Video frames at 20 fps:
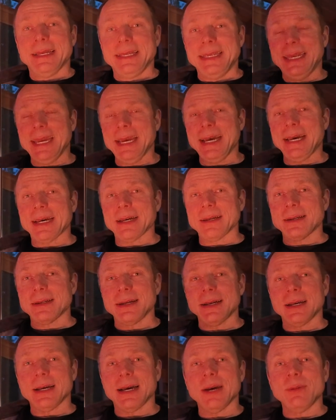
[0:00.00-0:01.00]
Yeah,
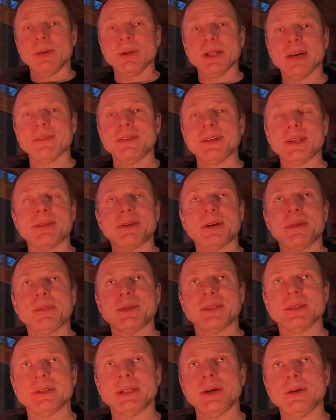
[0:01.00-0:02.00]
I will have another
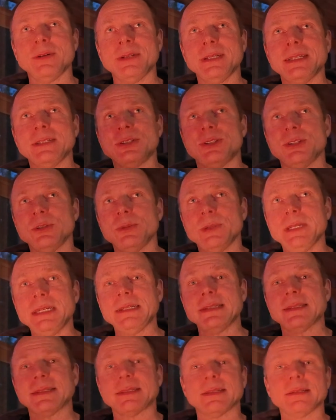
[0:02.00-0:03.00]
episode out in 2
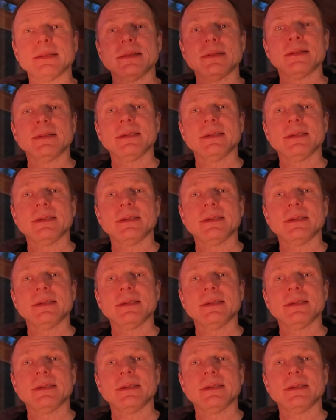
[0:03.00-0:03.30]
weeks.